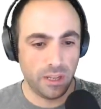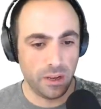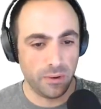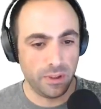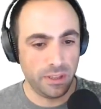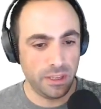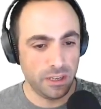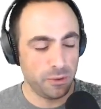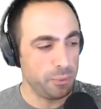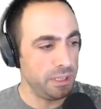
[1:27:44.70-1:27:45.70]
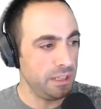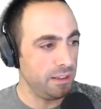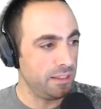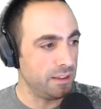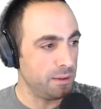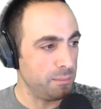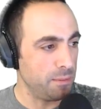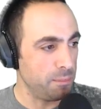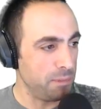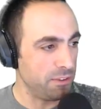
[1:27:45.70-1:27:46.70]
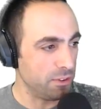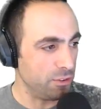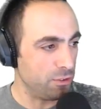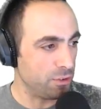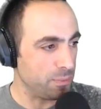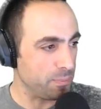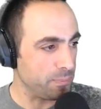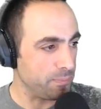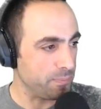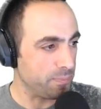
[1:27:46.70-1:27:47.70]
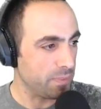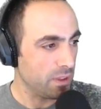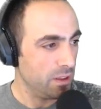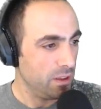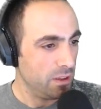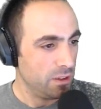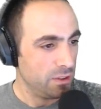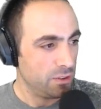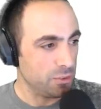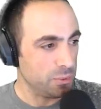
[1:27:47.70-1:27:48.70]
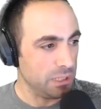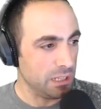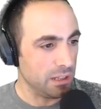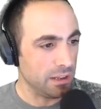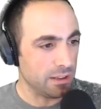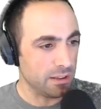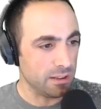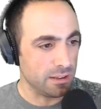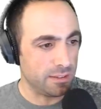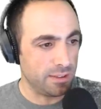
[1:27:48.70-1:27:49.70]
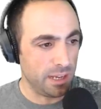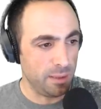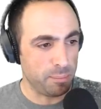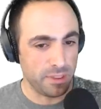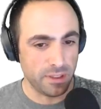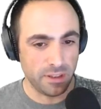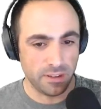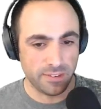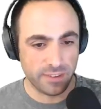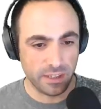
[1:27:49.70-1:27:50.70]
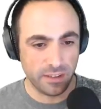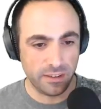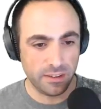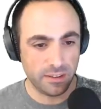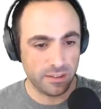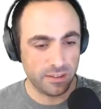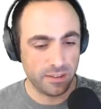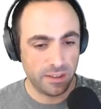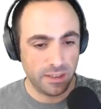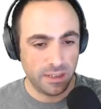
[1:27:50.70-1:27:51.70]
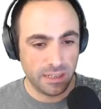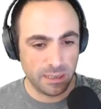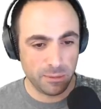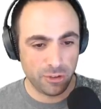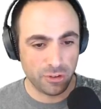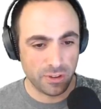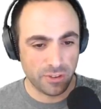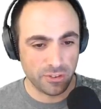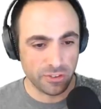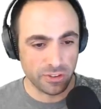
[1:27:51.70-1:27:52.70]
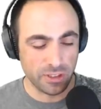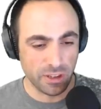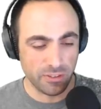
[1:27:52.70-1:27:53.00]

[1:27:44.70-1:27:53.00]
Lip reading: now here we need the message. So we need like a type and then the send. And I'm not sure this is enough. I